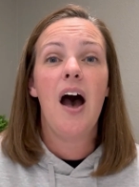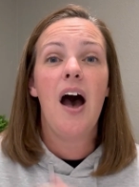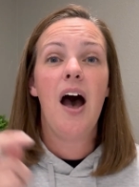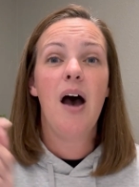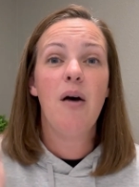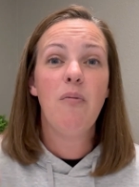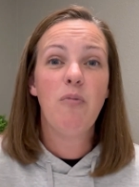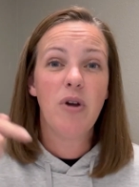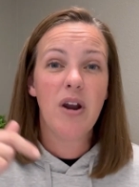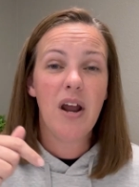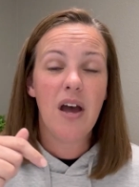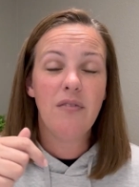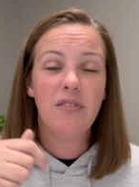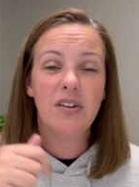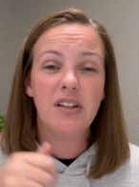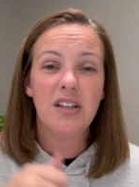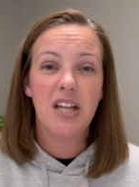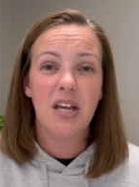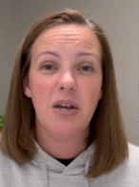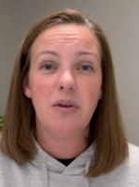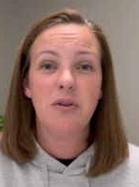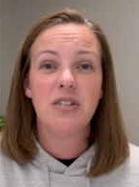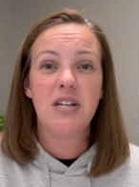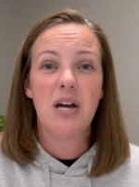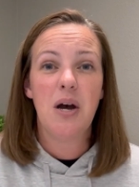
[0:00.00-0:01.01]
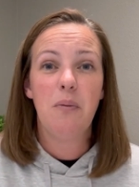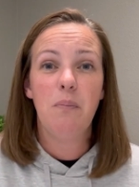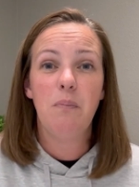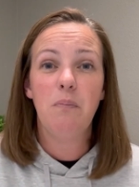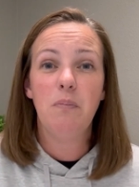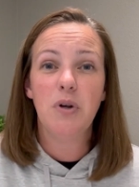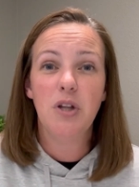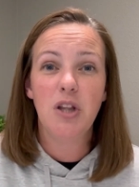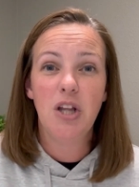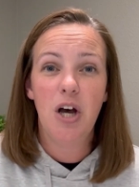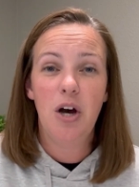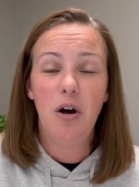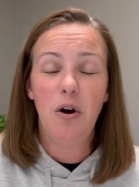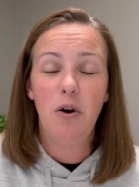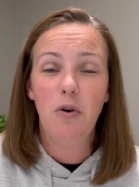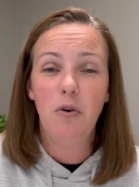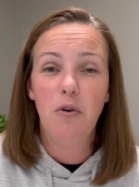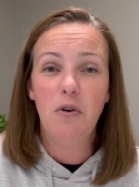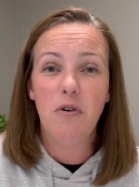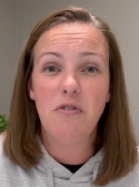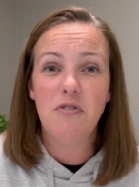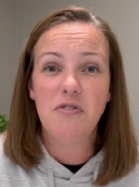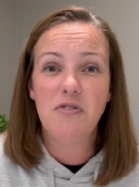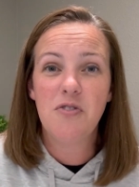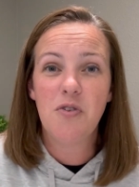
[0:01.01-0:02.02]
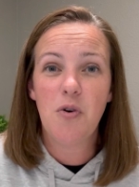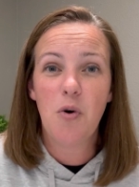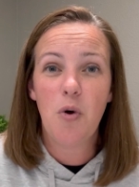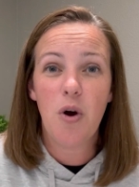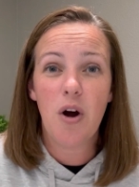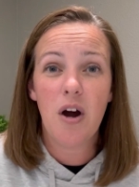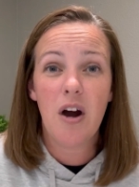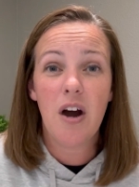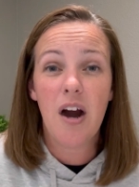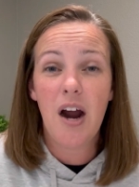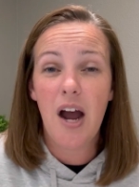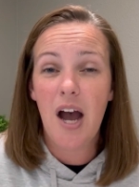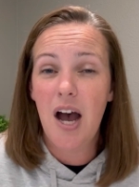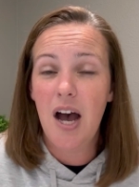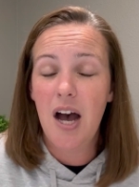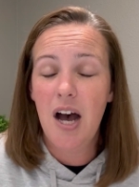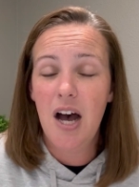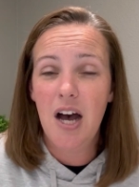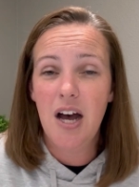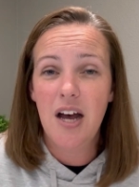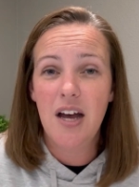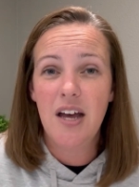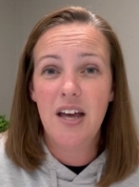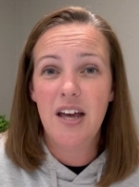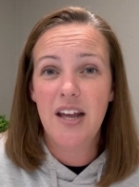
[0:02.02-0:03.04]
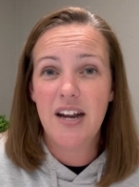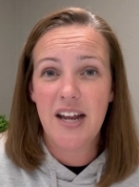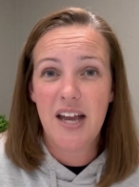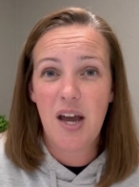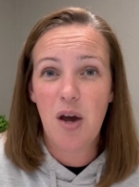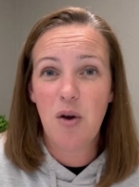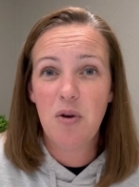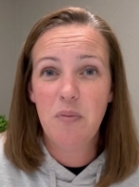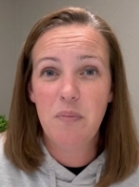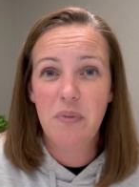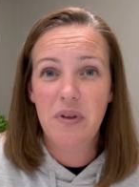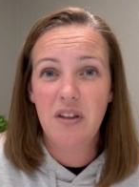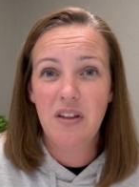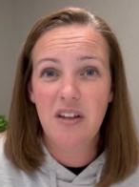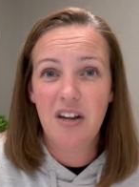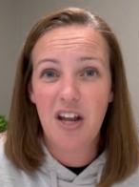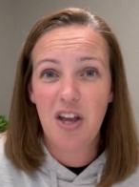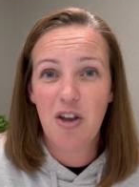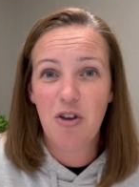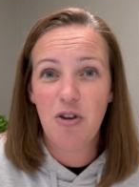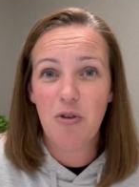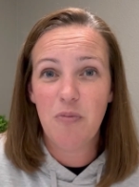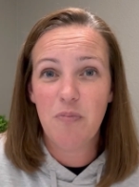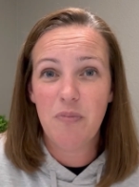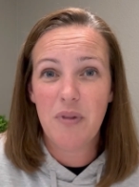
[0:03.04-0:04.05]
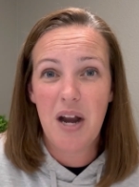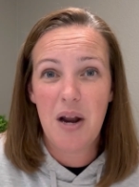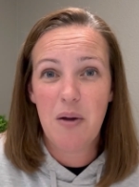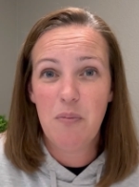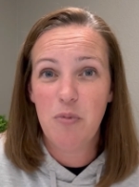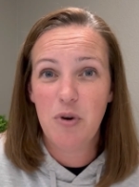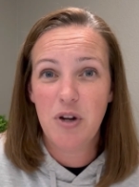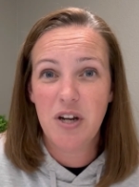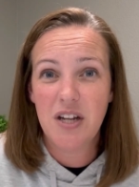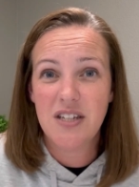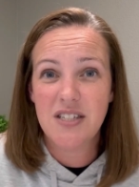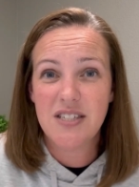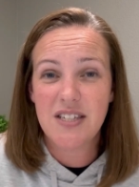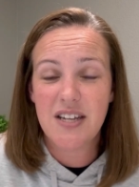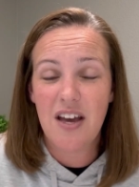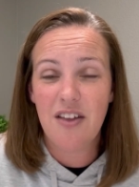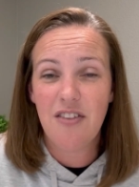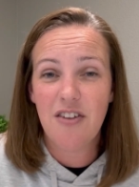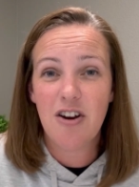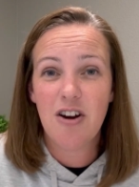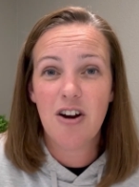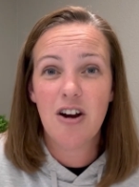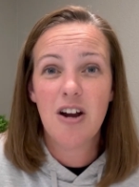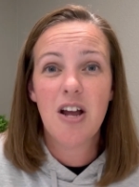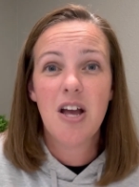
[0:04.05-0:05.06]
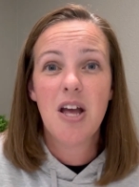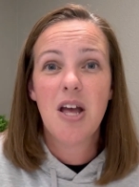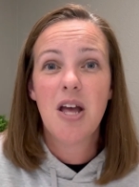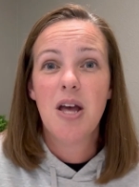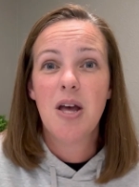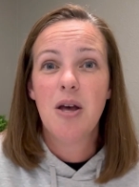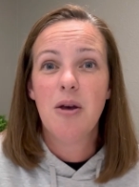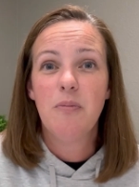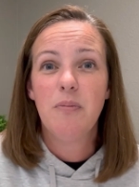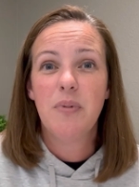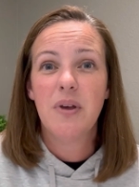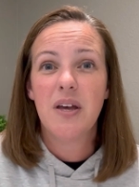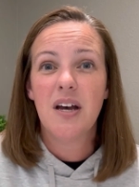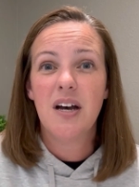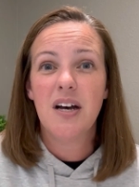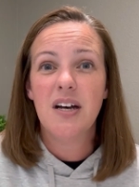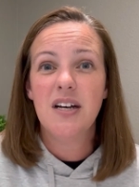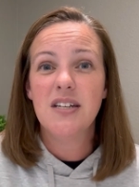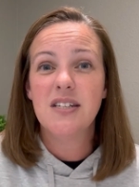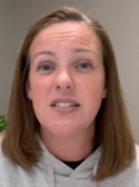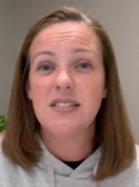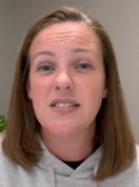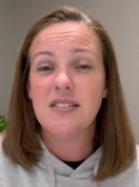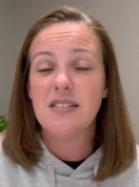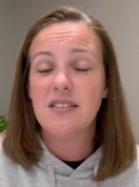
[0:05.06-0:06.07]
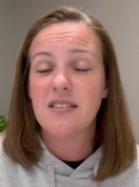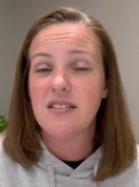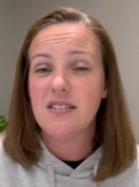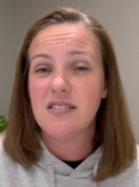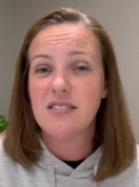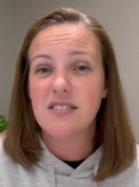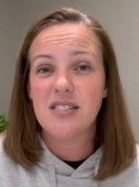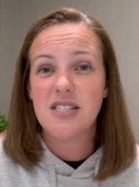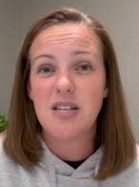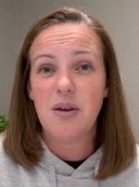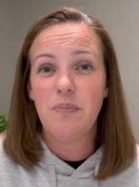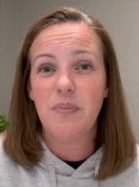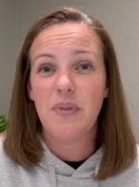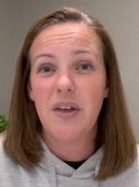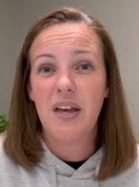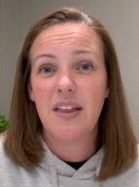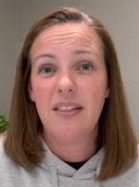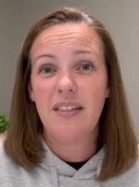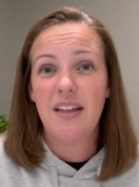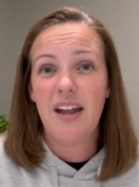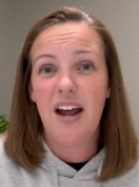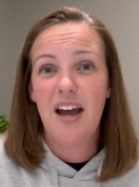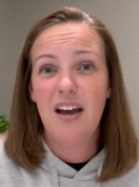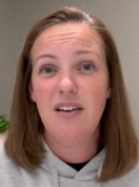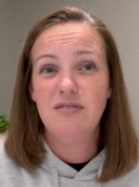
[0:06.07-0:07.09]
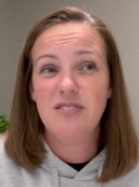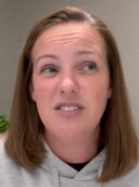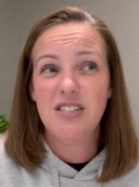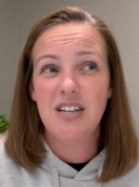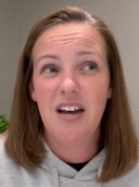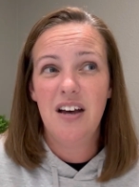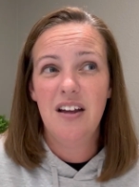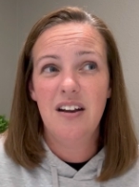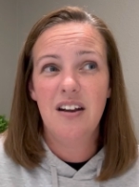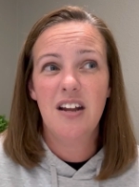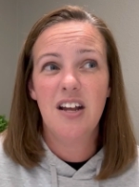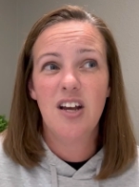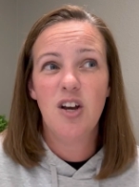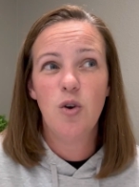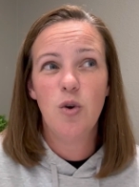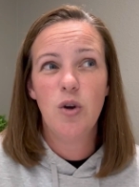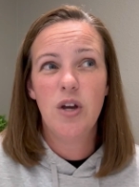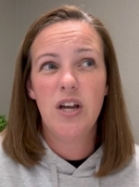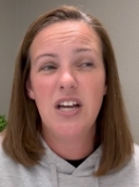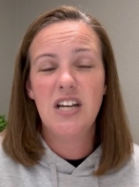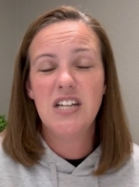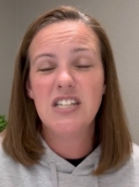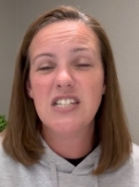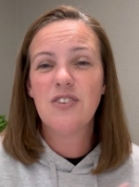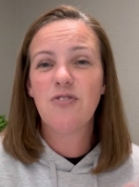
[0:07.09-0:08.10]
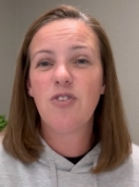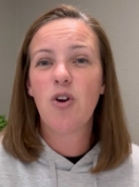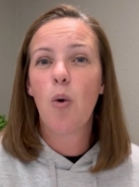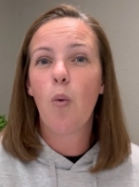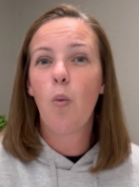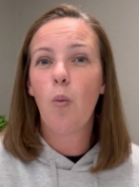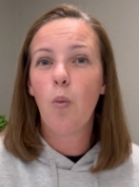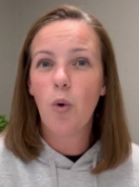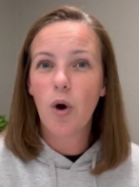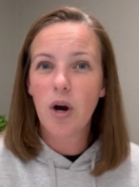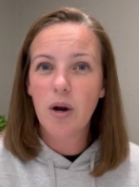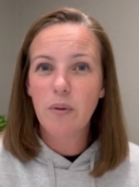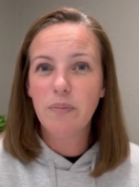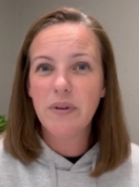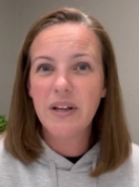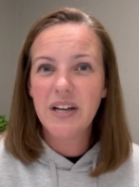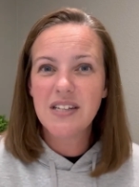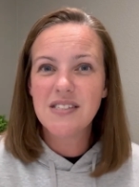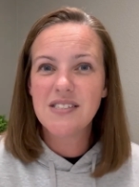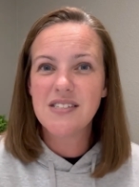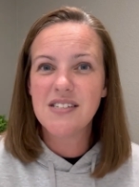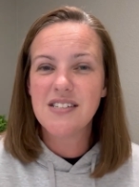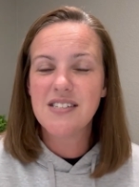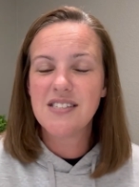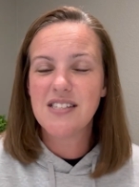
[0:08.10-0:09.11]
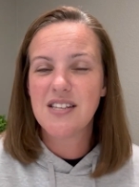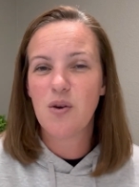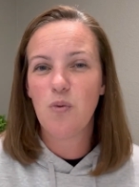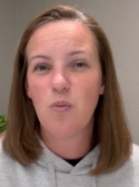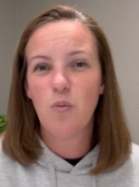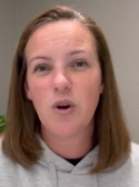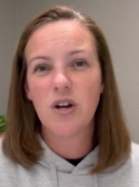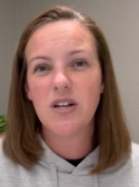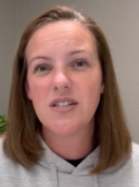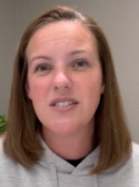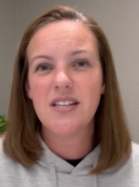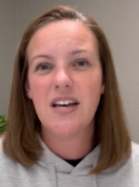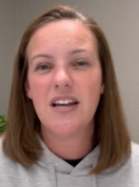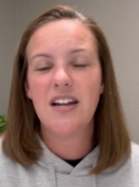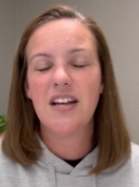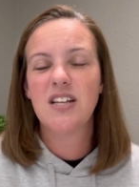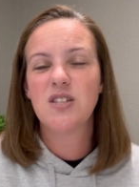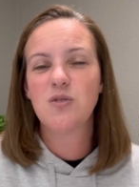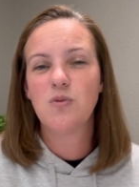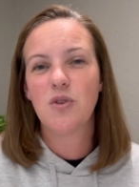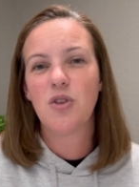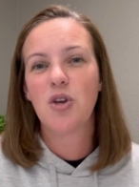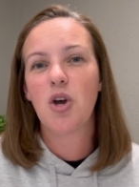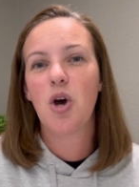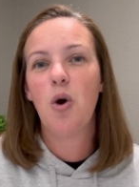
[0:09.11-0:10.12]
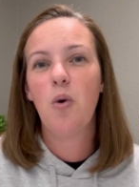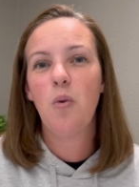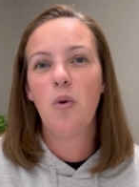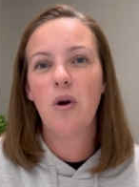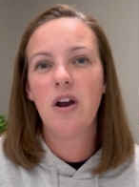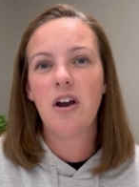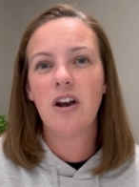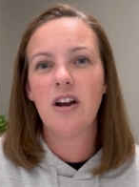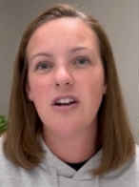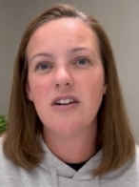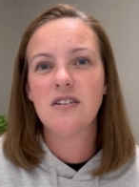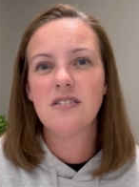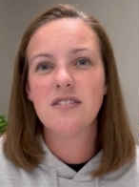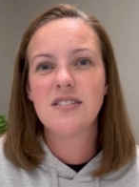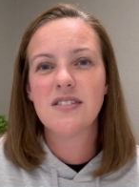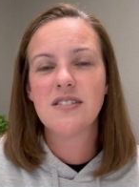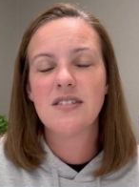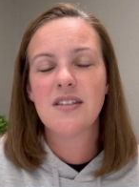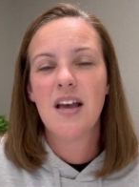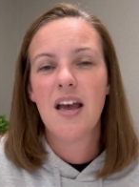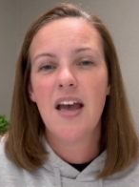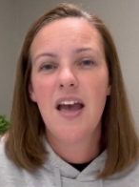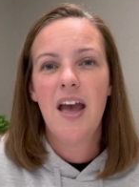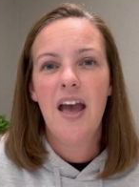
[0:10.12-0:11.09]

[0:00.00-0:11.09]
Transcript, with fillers: I'm going to have a link down below for uh, an accountability group that I'm putting together, because this is something that I've done in different workplaces and work settings with coworkers,